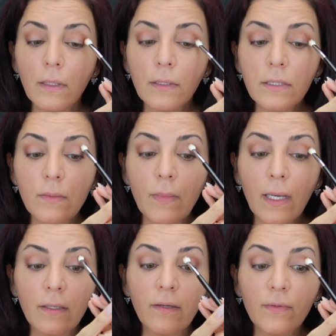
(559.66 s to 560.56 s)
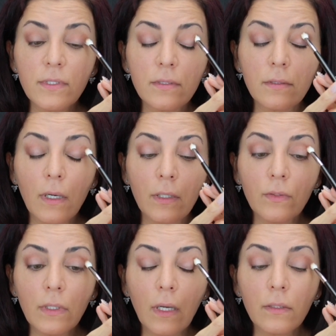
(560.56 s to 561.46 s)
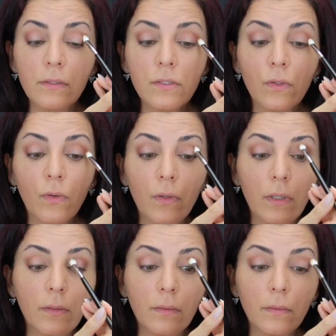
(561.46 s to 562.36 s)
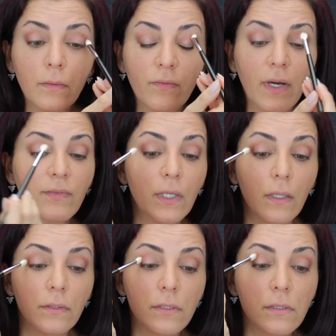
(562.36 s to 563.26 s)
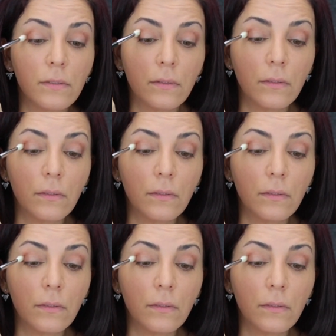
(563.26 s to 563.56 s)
it doesn't matter if it's $100 or $5.